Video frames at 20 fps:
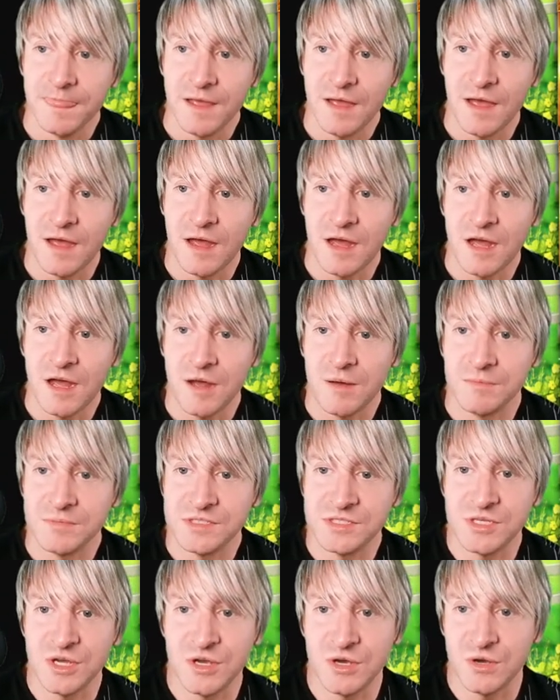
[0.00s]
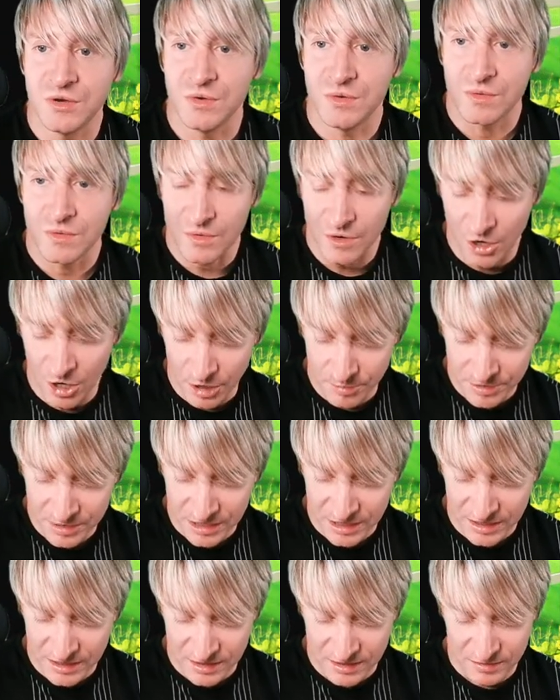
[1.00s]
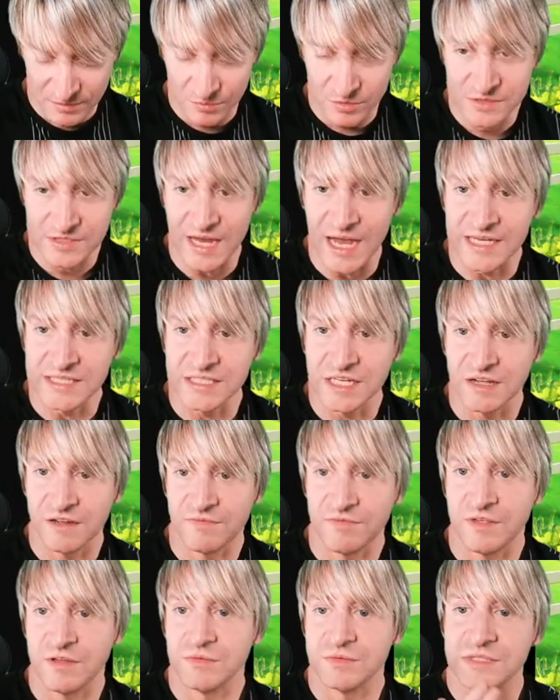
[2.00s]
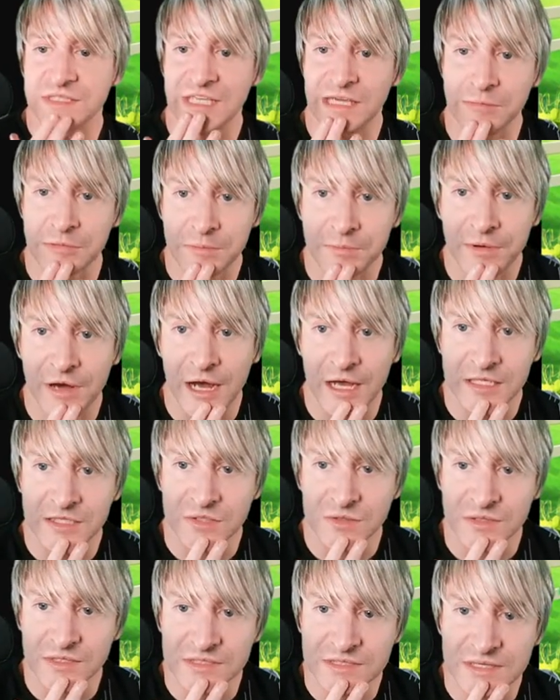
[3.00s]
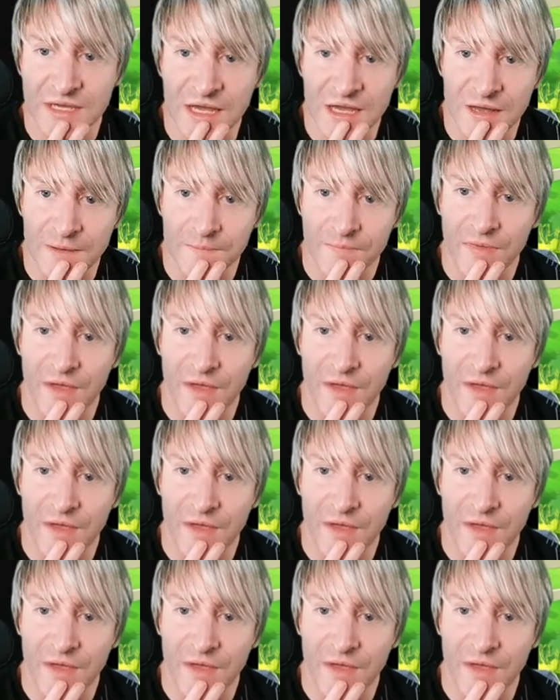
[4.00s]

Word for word: Um, so Harmony was asking if there was demon pots on this game.